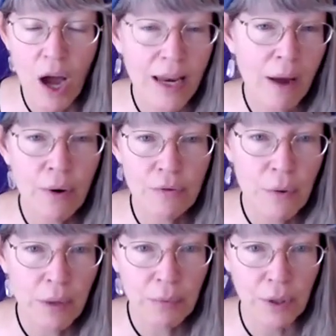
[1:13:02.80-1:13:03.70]
God, however
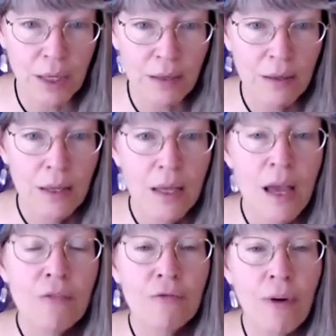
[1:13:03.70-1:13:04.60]
you want to put it,
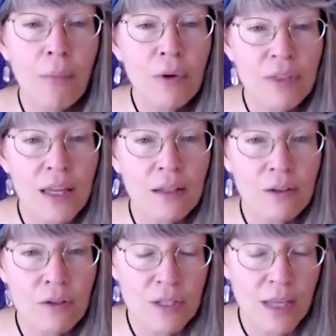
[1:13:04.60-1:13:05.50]
from
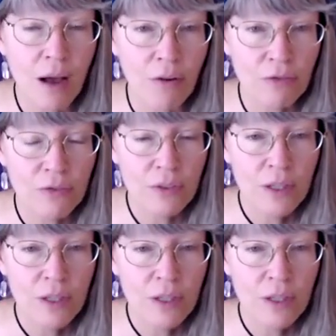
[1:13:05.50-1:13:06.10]
within yourself.